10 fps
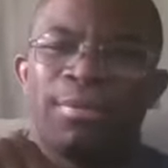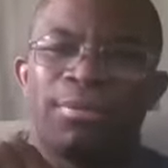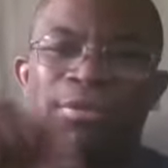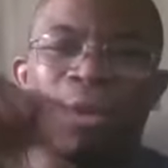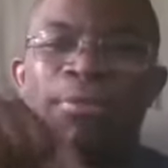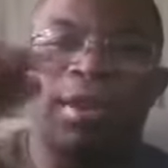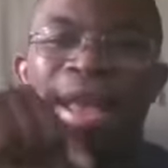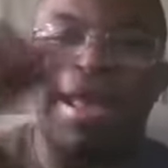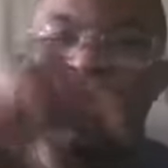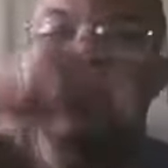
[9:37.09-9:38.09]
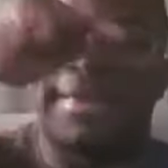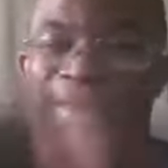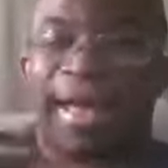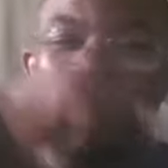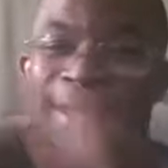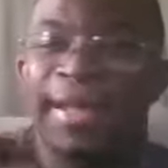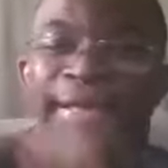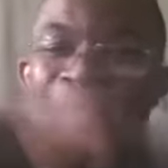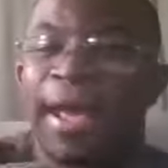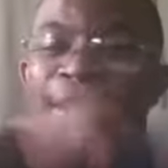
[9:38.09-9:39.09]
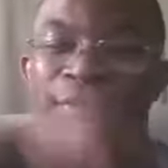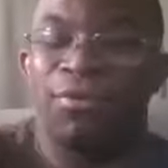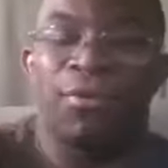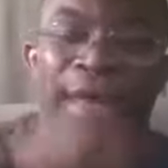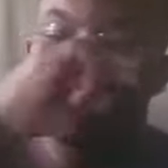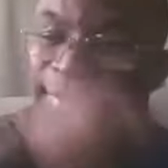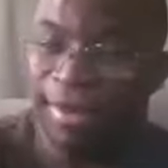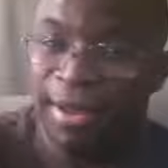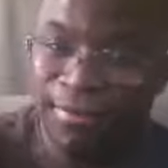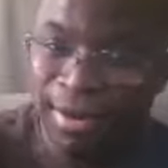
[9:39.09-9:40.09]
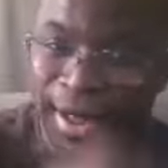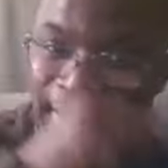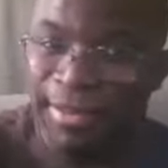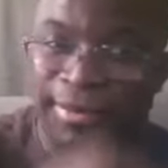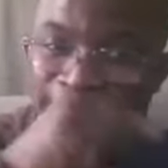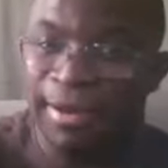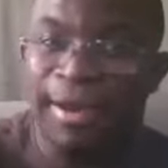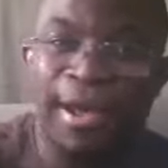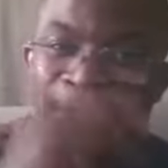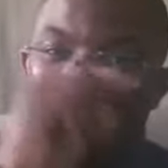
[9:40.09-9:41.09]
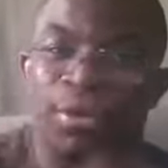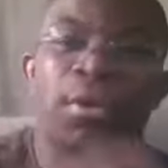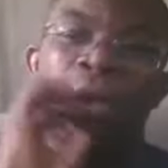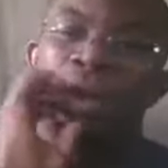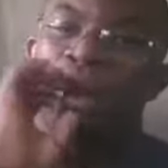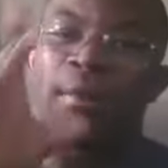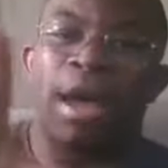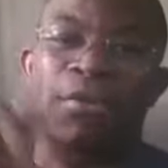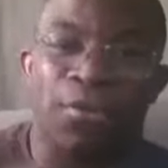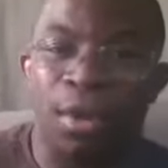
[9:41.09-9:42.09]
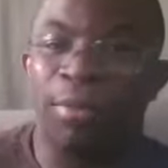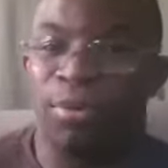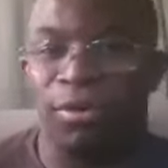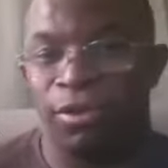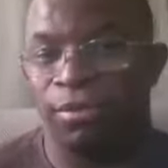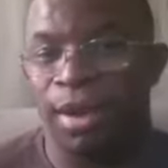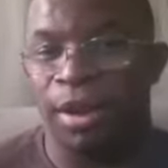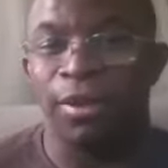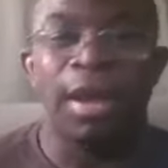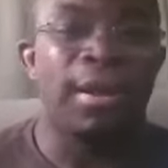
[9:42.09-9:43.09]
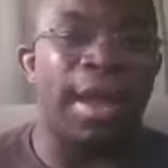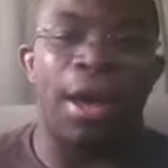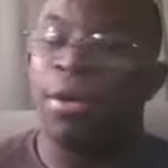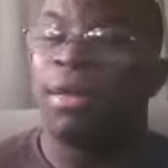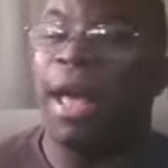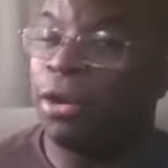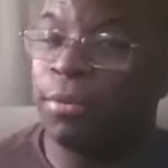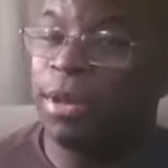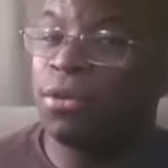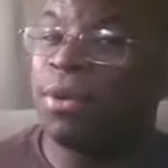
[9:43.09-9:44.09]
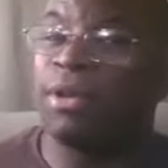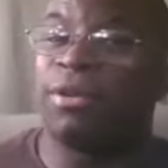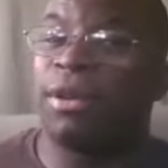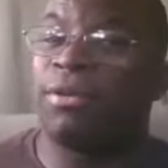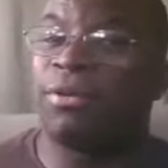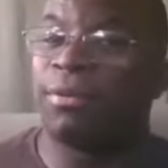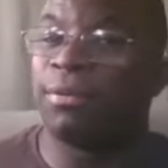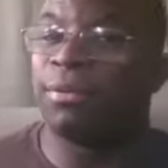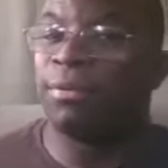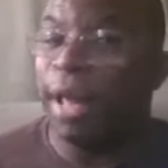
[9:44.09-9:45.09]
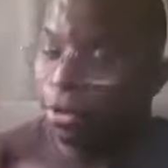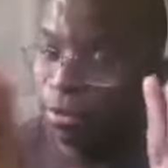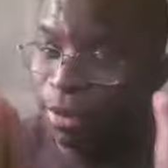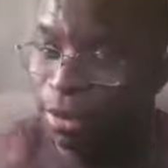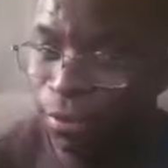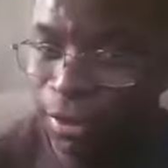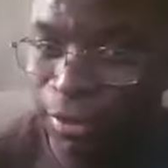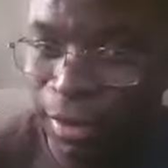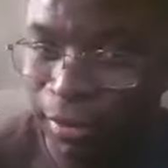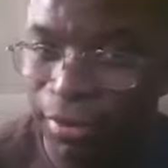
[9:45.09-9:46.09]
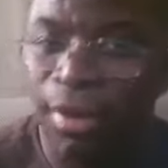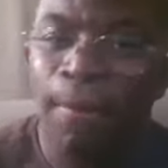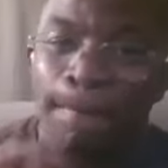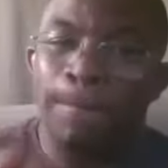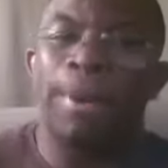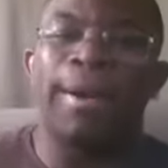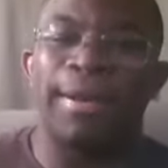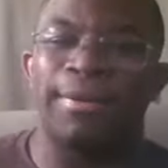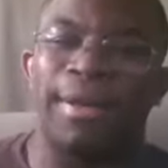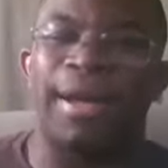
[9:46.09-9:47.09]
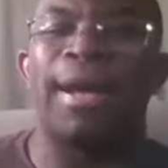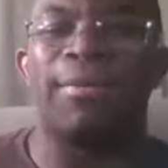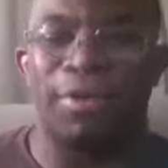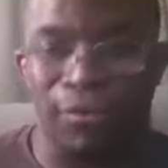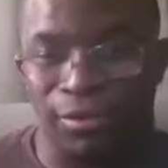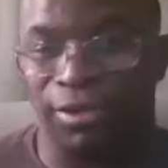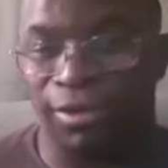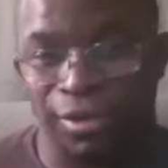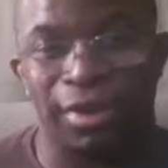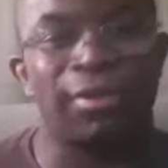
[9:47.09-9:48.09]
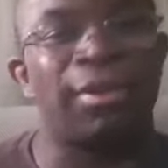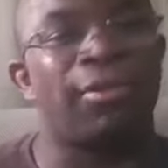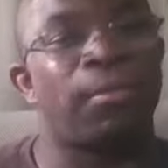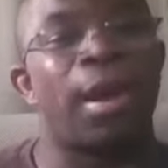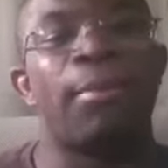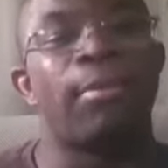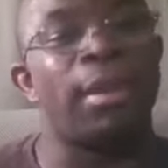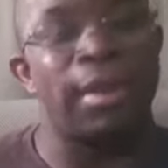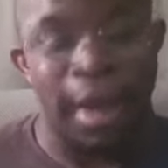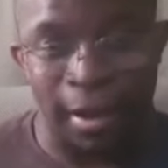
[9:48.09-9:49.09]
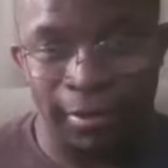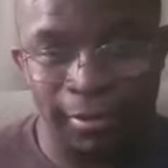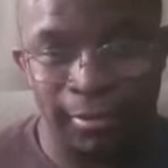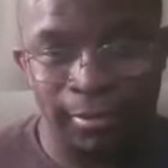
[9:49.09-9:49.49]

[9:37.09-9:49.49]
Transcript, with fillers: something that he said in that interview, that statement that he said in that interview, come out of a white person's mouth. Now, that could be coincidence. That could be coincidence. But I'm going to suggest it's probably not.